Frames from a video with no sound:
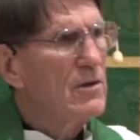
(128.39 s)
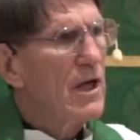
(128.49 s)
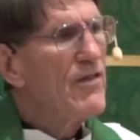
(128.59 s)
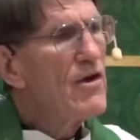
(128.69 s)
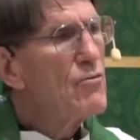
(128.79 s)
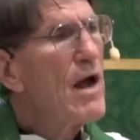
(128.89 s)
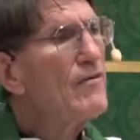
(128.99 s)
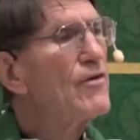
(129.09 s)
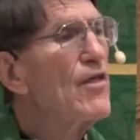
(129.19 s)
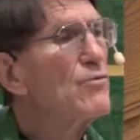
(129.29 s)
And then
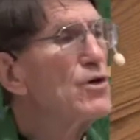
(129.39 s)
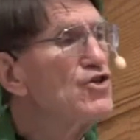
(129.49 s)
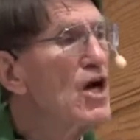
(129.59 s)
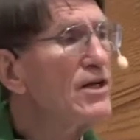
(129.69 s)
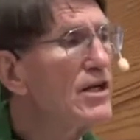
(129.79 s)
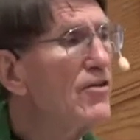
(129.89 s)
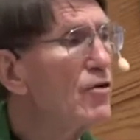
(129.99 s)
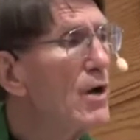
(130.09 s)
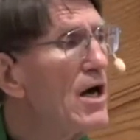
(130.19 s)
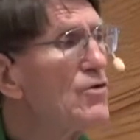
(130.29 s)
rather than rejecting
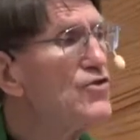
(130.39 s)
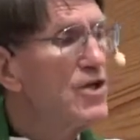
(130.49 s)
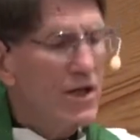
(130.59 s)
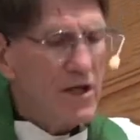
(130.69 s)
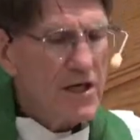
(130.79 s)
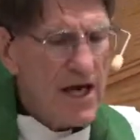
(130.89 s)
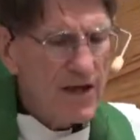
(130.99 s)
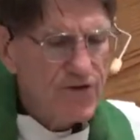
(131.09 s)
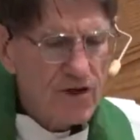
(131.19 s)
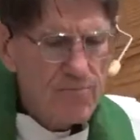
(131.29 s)
the crowds, he
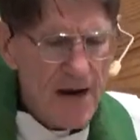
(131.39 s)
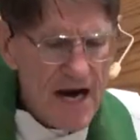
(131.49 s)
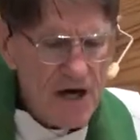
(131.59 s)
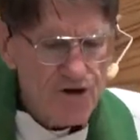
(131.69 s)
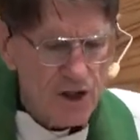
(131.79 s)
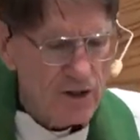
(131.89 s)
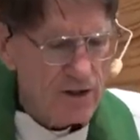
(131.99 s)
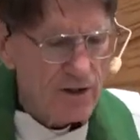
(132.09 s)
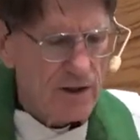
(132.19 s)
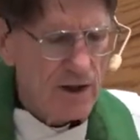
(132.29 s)
has compassion
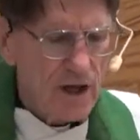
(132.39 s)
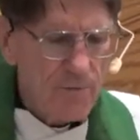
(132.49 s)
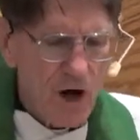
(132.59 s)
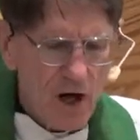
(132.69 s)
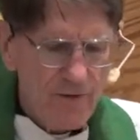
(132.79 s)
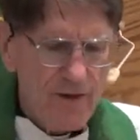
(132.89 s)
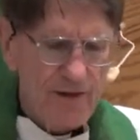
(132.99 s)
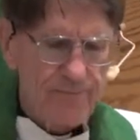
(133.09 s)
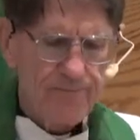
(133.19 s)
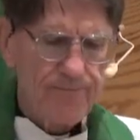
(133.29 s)
upon them.